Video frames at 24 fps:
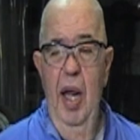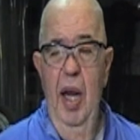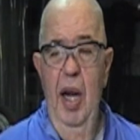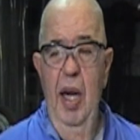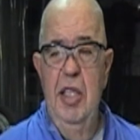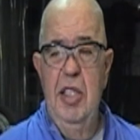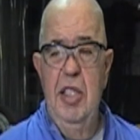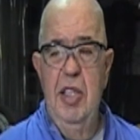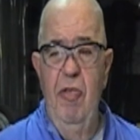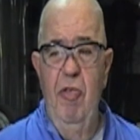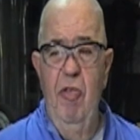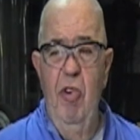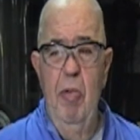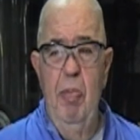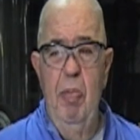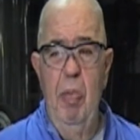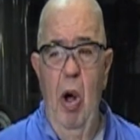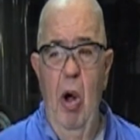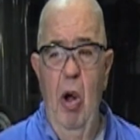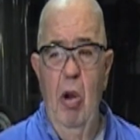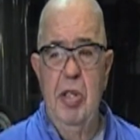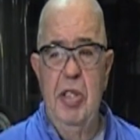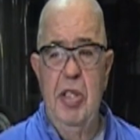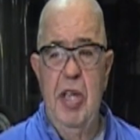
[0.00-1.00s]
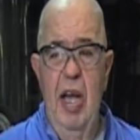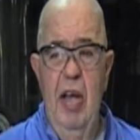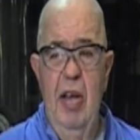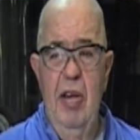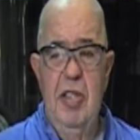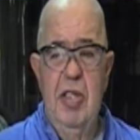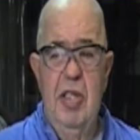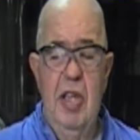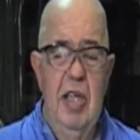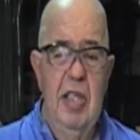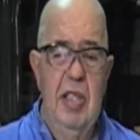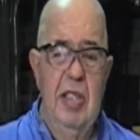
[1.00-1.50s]
And it's a football
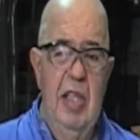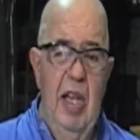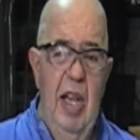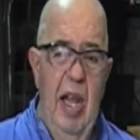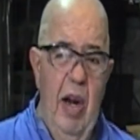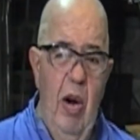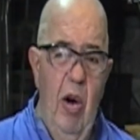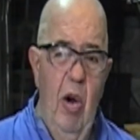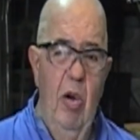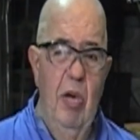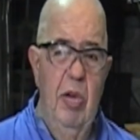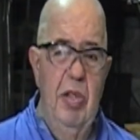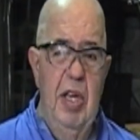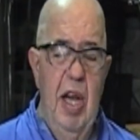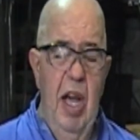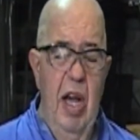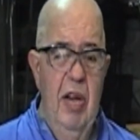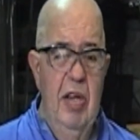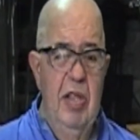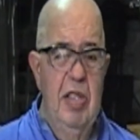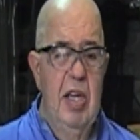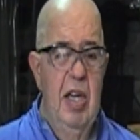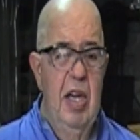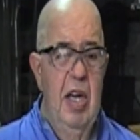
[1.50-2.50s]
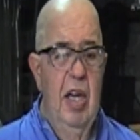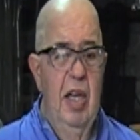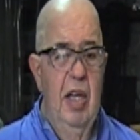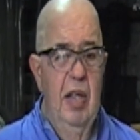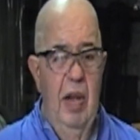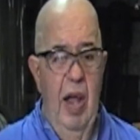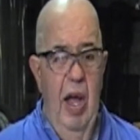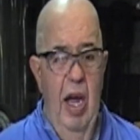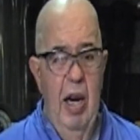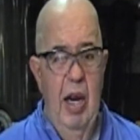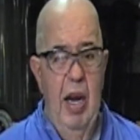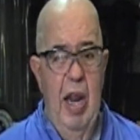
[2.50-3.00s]
town, so there's a lot of hotels,
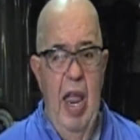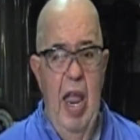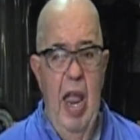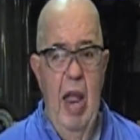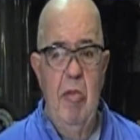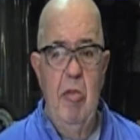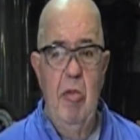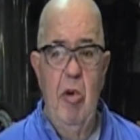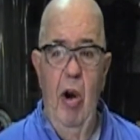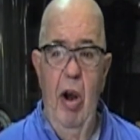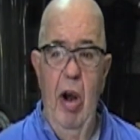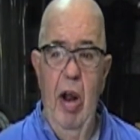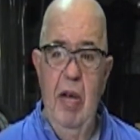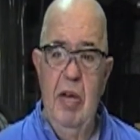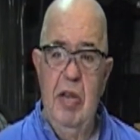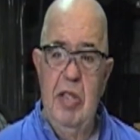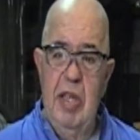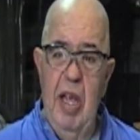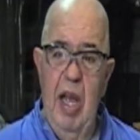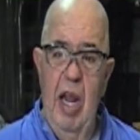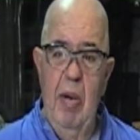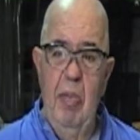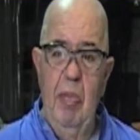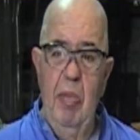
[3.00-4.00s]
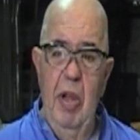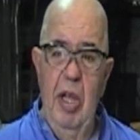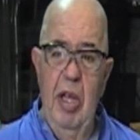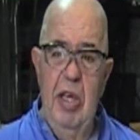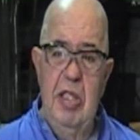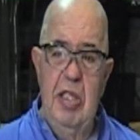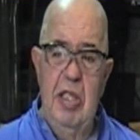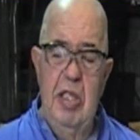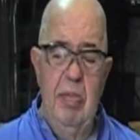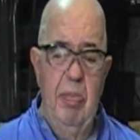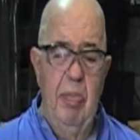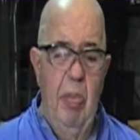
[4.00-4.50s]
a lot of campgrounds, a lot of
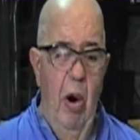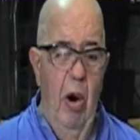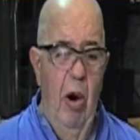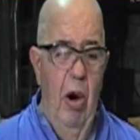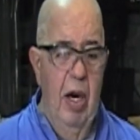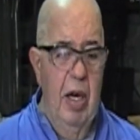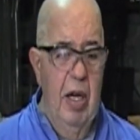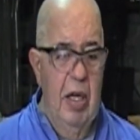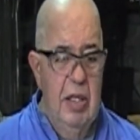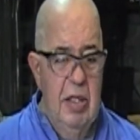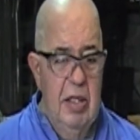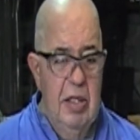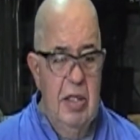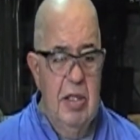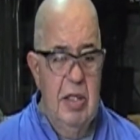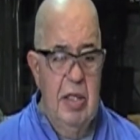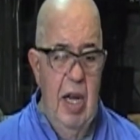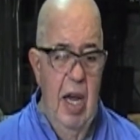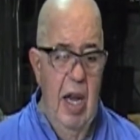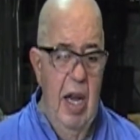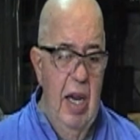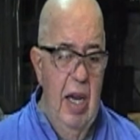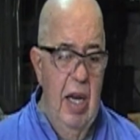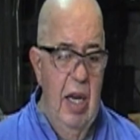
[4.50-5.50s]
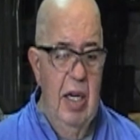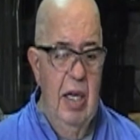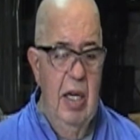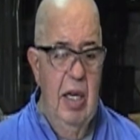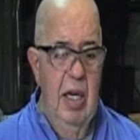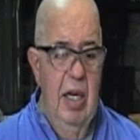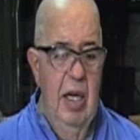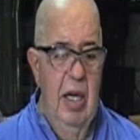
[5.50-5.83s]
places to park and stay. And